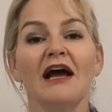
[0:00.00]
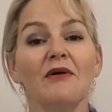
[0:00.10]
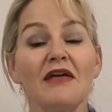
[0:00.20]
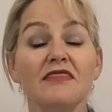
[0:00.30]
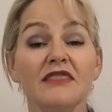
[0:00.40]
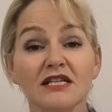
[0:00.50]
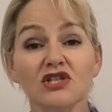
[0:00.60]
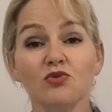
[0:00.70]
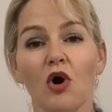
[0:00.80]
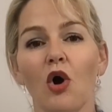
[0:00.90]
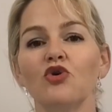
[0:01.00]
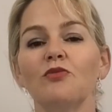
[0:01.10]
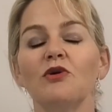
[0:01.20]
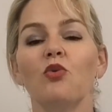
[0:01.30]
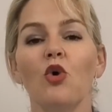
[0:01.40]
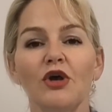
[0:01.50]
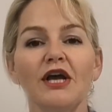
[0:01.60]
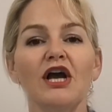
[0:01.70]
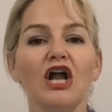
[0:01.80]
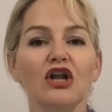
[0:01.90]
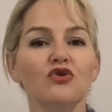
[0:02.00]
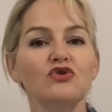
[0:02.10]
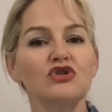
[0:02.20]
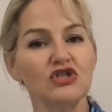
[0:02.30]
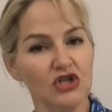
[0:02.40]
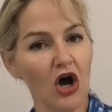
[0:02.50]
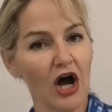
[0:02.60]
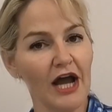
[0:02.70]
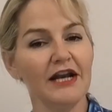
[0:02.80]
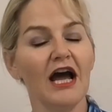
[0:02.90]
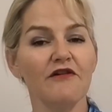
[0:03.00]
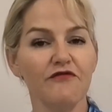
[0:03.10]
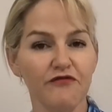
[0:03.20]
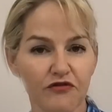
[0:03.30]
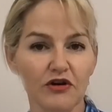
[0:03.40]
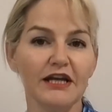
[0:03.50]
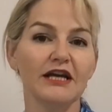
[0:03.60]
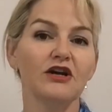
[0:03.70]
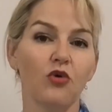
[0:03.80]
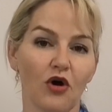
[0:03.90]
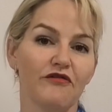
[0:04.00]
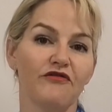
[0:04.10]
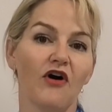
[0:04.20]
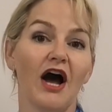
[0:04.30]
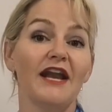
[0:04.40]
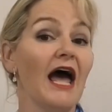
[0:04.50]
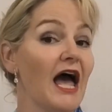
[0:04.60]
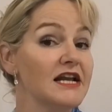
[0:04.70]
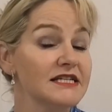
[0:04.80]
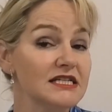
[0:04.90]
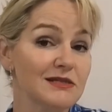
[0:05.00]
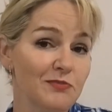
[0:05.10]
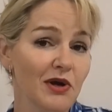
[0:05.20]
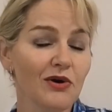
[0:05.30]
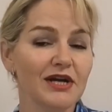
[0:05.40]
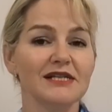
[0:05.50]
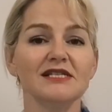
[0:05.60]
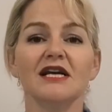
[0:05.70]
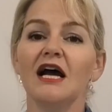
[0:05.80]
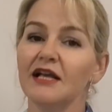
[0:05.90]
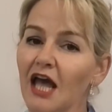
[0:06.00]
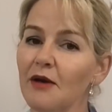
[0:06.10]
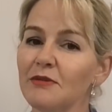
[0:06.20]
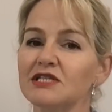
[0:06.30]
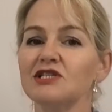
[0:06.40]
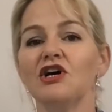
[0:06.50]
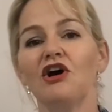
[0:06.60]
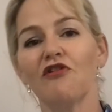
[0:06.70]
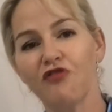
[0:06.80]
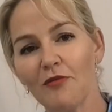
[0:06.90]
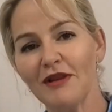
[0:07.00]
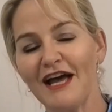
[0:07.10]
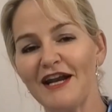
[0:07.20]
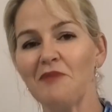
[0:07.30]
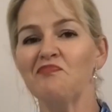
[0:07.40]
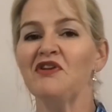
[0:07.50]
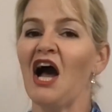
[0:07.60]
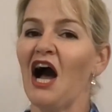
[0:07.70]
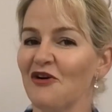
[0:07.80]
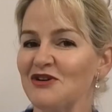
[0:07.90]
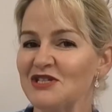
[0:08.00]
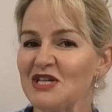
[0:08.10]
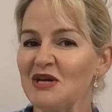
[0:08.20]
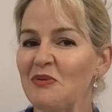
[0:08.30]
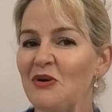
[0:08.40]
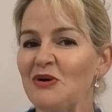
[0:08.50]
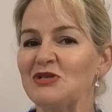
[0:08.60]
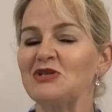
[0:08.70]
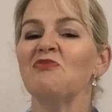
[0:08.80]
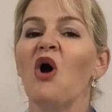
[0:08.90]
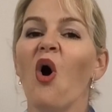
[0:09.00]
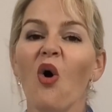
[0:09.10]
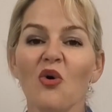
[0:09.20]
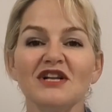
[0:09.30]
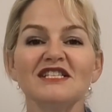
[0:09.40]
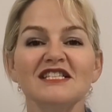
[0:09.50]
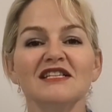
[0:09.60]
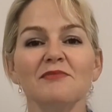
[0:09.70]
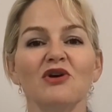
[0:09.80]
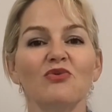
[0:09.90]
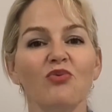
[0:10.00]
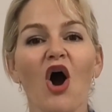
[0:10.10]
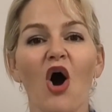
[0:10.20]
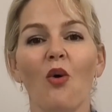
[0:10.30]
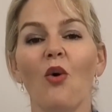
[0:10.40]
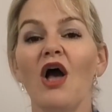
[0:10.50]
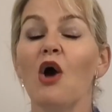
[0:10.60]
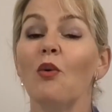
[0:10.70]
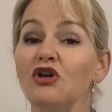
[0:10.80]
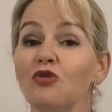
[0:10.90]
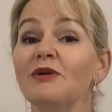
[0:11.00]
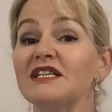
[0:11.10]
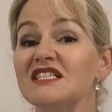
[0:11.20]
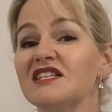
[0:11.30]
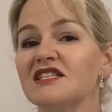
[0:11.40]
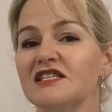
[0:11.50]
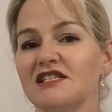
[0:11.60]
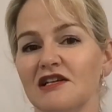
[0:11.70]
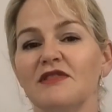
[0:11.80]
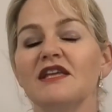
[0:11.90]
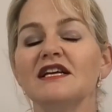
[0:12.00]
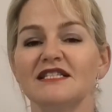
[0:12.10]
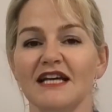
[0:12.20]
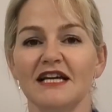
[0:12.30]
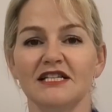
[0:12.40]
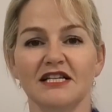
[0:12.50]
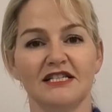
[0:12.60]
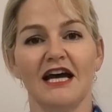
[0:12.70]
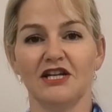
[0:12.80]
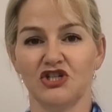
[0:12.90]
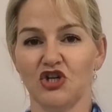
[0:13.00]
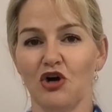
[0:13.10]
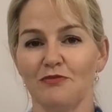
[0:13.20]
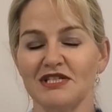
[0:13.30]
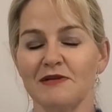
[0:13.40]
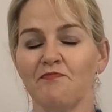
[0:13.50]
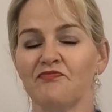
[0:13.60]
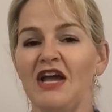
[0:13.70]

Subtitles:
Now, in this role, you'll be working alongside a fully qualified and experienced chemist, formulator, R&D person, or in a similar role where you'll be assisting them in their day-to-day jobs.